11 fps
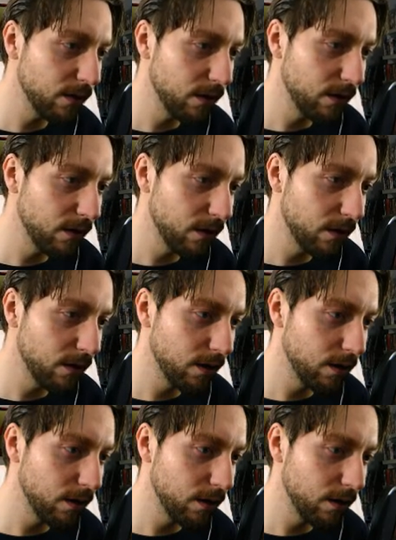
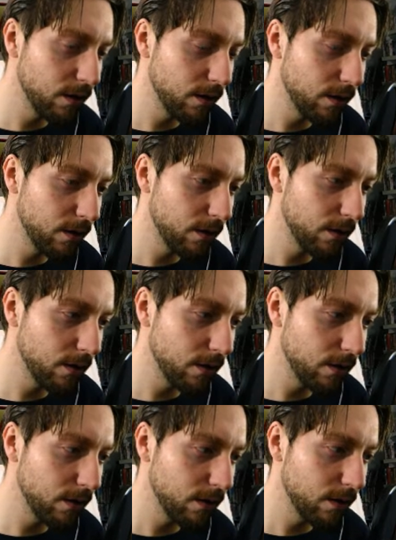
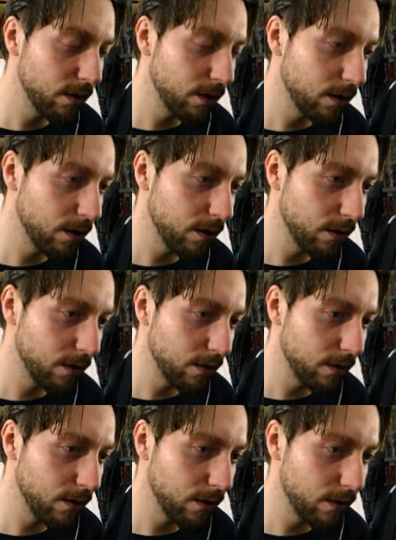
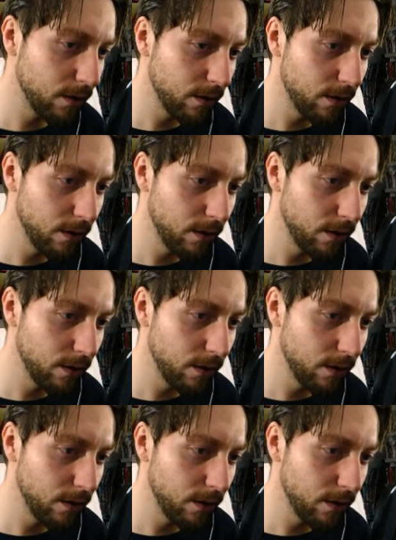Nothing is said.